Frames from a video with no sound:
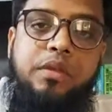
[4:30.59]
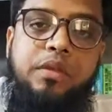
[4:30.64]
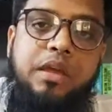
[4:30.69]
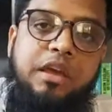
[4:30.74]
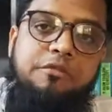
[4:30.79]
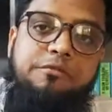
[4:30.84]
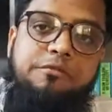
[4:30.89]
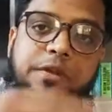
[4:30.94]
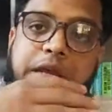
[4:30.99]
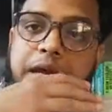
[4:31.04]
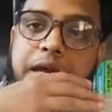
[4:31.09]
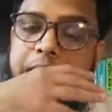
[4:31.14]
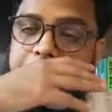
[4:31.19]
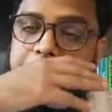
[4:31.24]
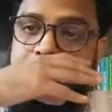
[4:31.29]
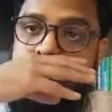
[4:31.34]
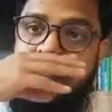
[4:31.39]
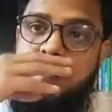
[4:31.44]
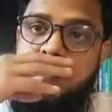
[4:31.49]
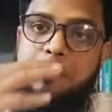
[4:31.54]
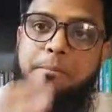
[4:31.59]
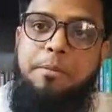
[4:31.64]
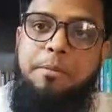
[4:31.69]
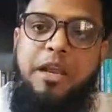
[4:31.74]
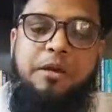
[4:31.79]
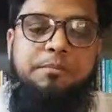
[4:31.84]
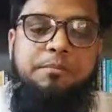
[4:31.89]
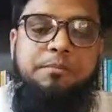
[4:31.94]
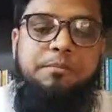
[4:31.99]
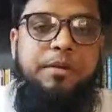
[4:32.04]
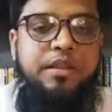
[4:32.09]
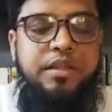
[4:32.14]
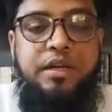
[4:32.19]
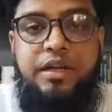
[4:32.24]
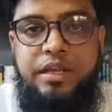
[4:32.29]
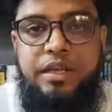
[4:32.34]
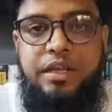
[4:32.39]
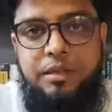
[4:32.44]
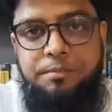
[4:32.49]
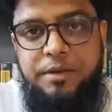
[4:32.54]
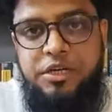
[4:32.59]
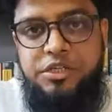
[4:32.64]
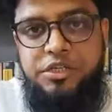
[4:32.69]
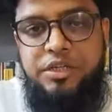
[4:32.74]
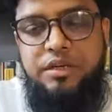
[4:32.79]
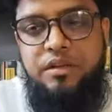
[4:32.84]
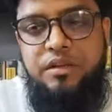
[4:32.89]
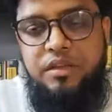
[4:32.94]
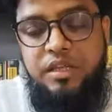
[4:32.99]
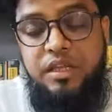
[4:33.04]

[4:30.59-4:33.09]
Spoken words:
every other complaint present in the patient.